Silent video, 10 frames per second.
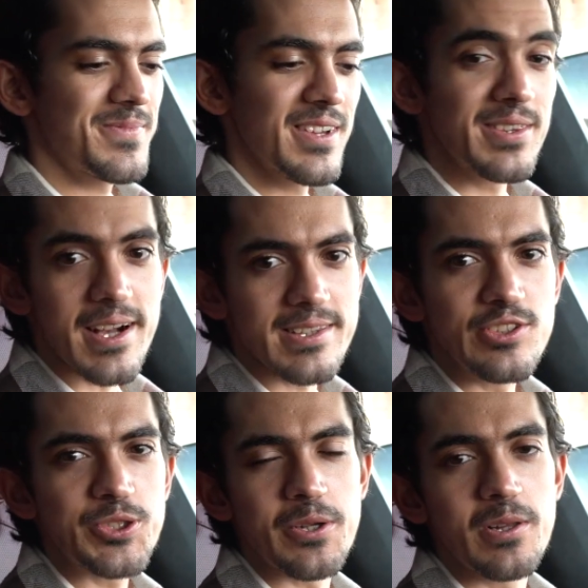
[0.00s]
That's the
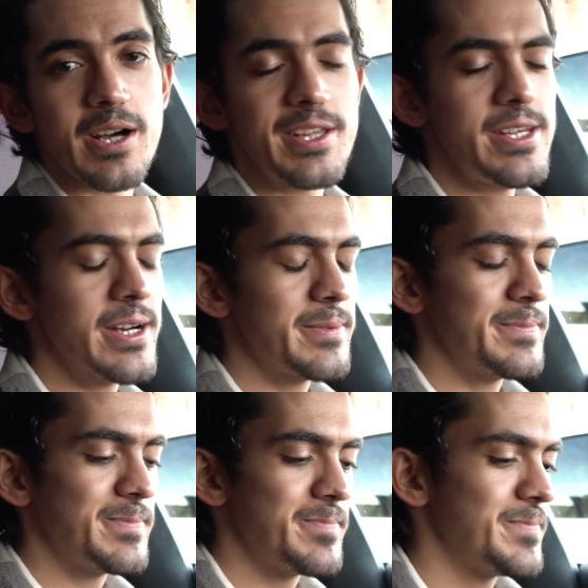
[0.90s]
general idea.
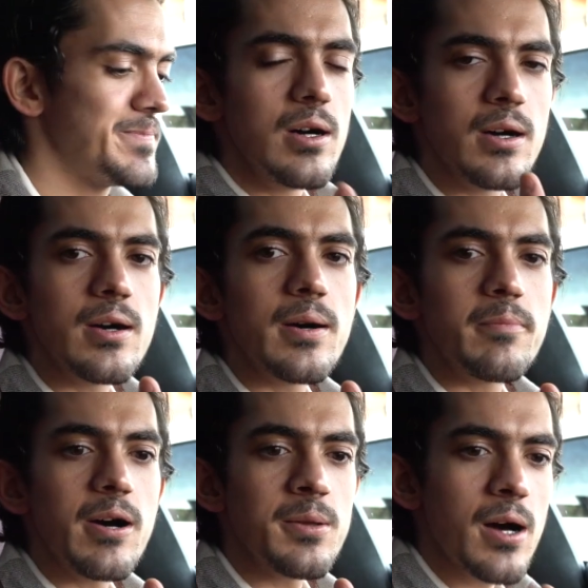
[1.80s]

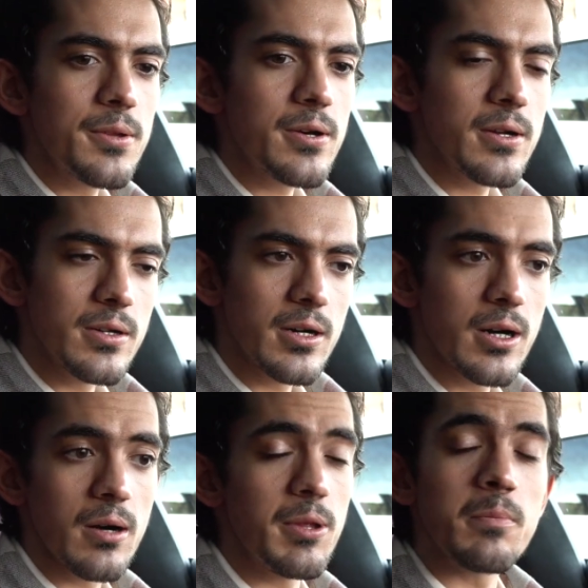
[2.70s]
Another
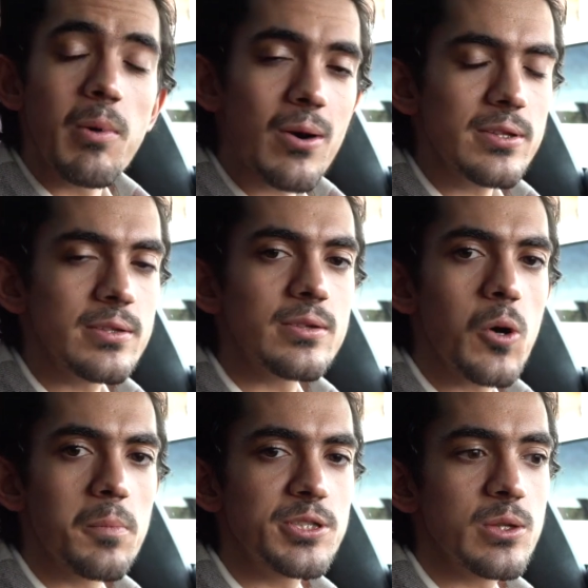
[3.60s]
important
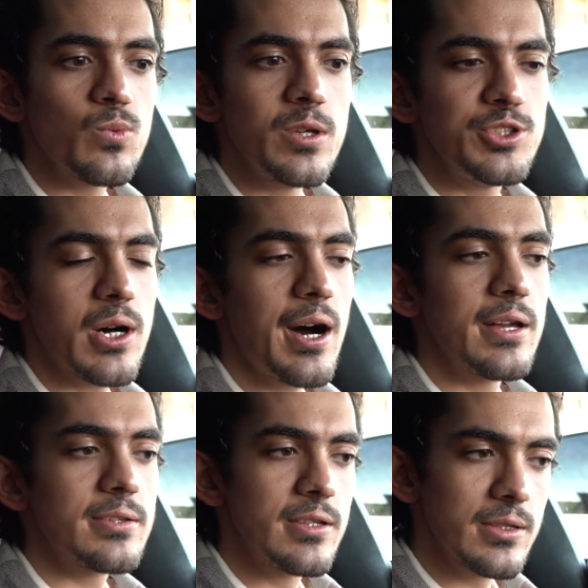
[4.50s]
option which
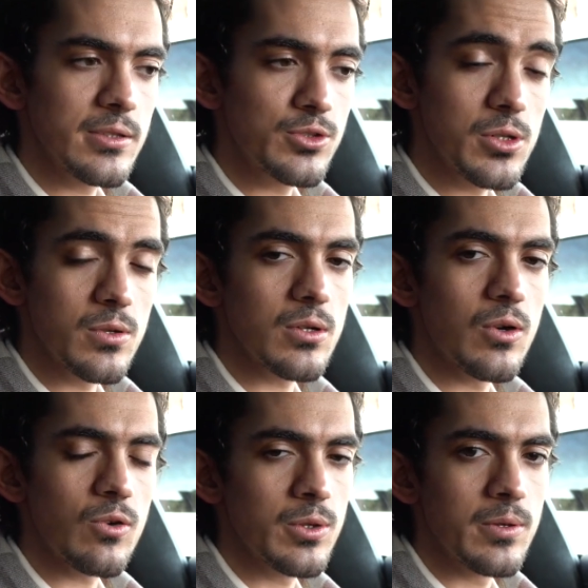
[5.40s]
I didn't choose
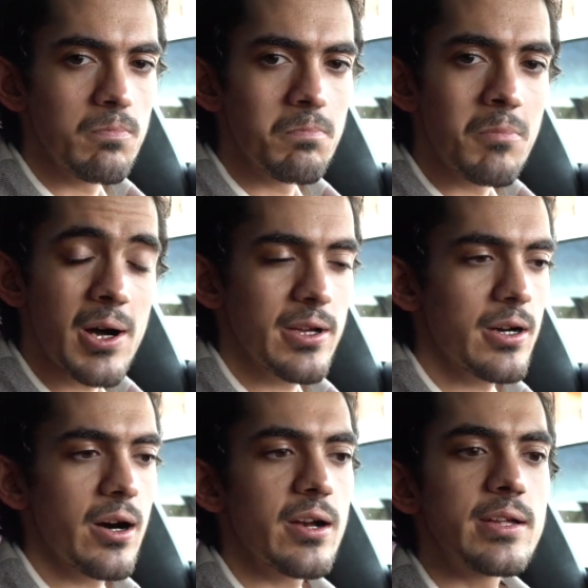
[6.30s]
on my
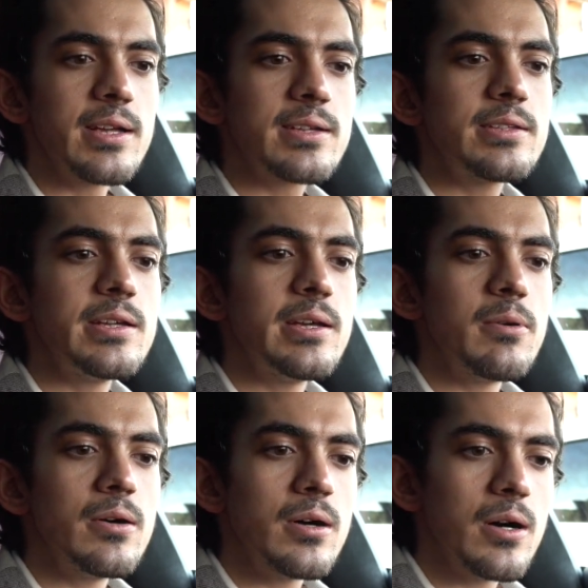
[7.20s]
car is the
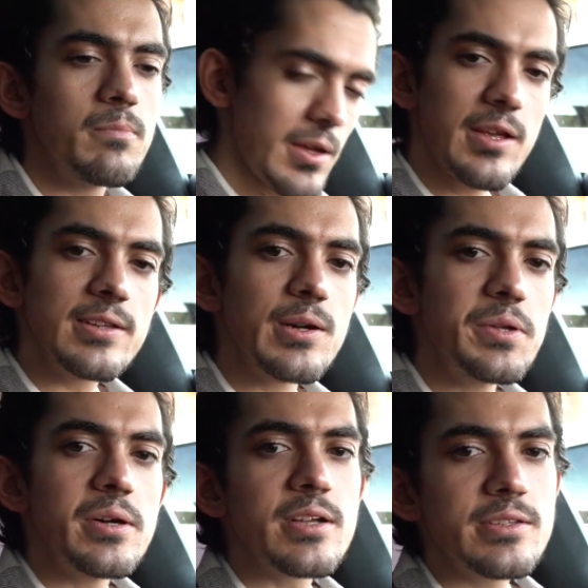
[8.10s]

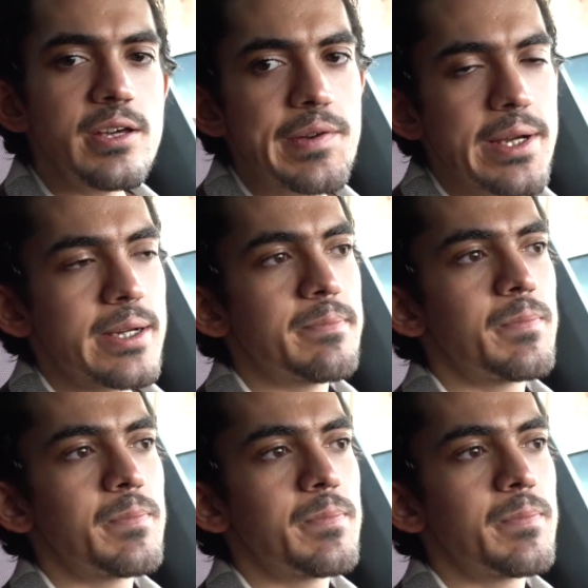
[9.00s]
rear steering.